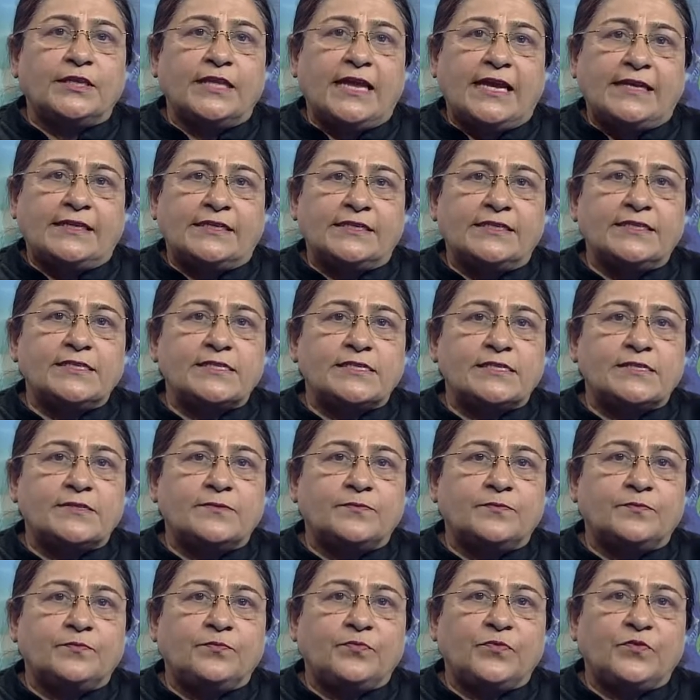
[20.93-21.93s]
That
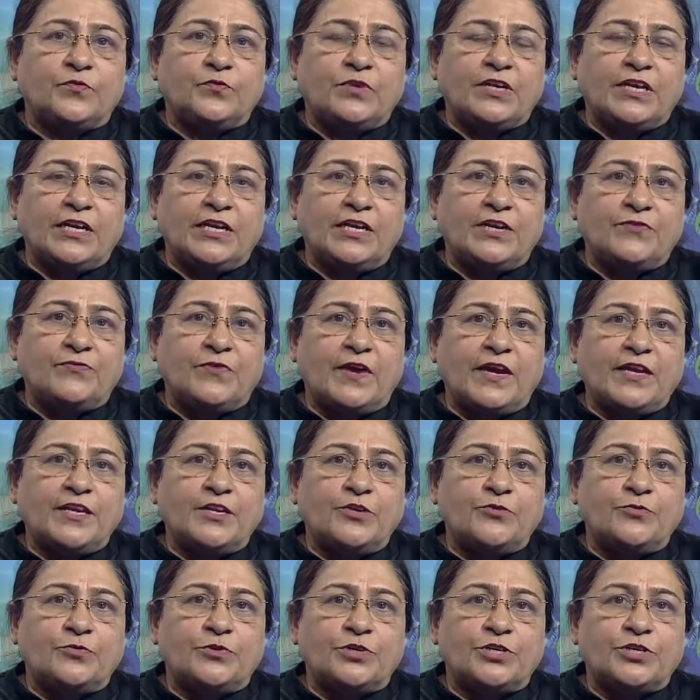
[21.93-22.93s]
is, we can
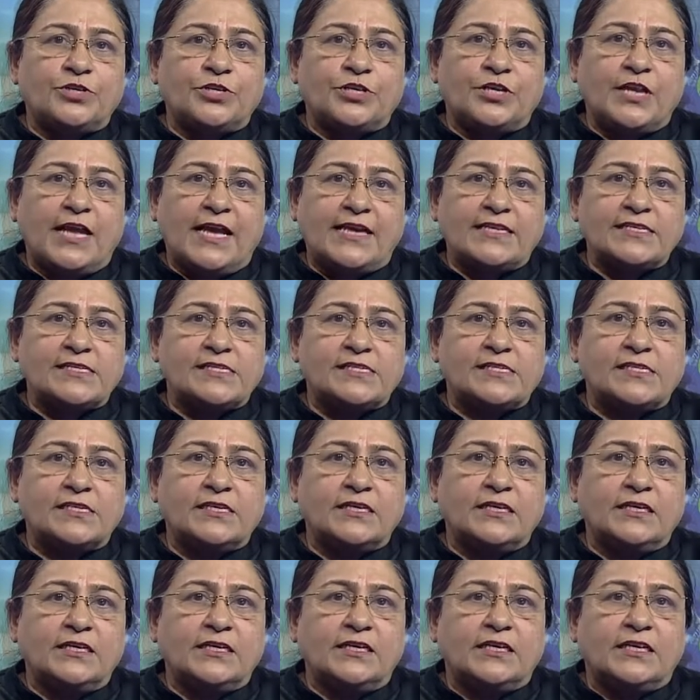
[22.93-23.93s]
define nutrition as
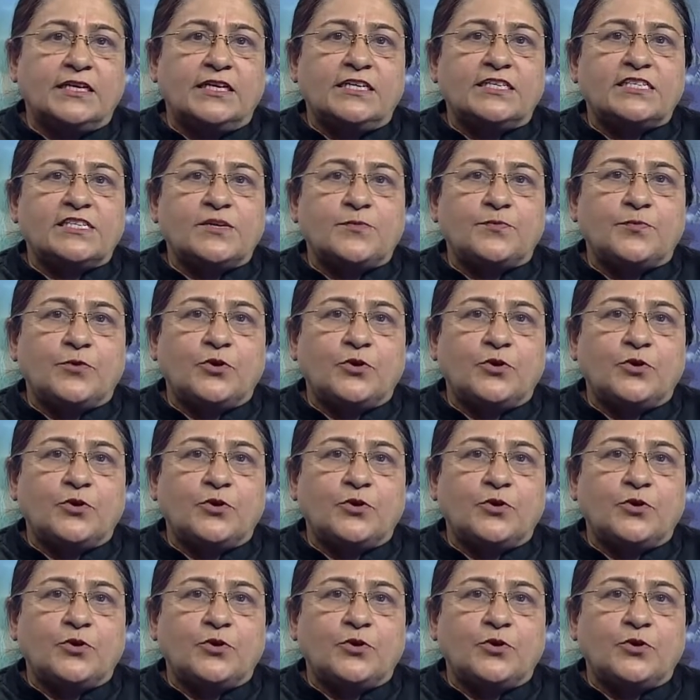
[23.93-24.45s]
it's a